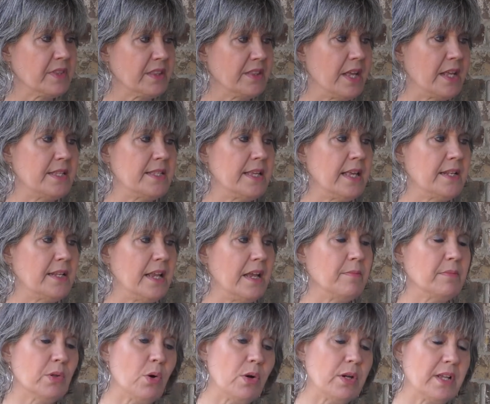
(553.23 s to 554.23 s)
They said to
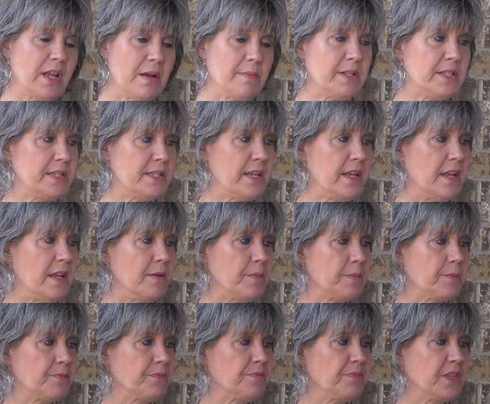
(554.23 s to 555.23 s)
him, Lord, come and see.
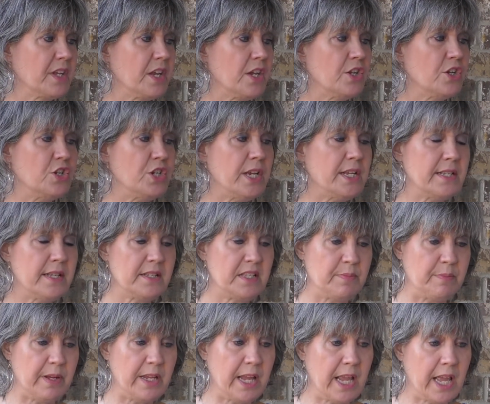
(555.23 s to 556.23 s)
Jesus
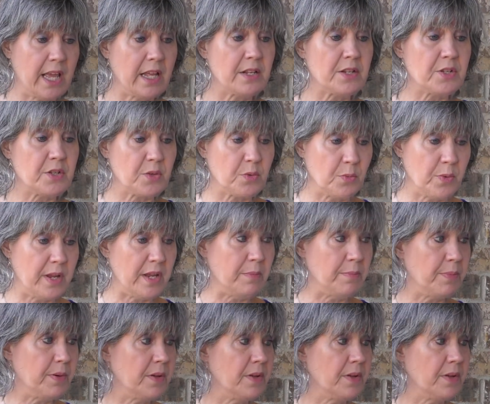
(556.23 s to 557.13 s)
began to weep.